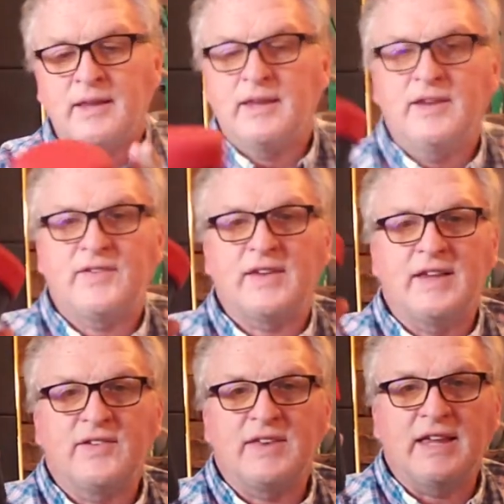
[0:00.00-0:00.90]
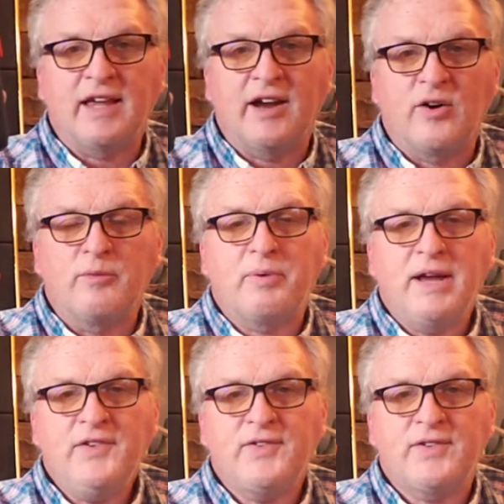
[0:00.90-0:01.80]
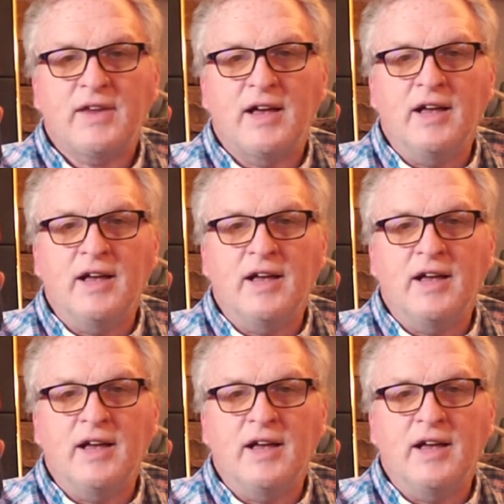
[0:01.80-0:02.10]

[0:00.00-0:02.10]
This is the AeroPress